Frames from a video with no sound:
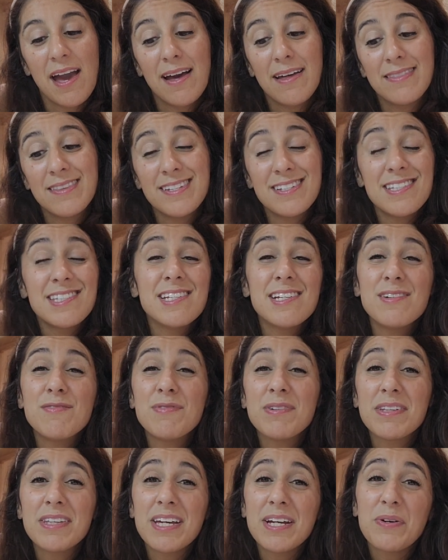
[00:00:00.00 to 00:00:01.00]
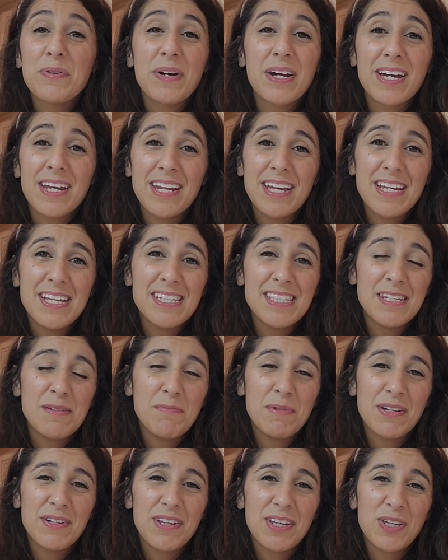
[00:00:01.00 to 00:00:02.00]
And this is a really quick and easy
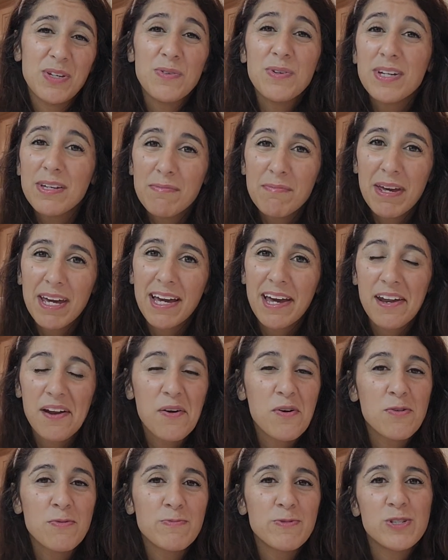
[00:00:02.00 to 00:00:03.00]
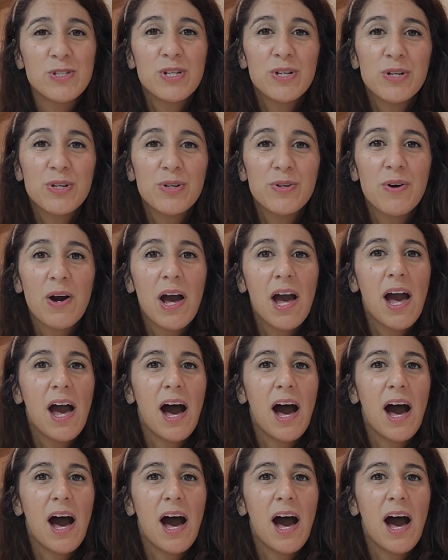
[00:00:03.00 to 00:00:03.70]
meal that you can make at home too.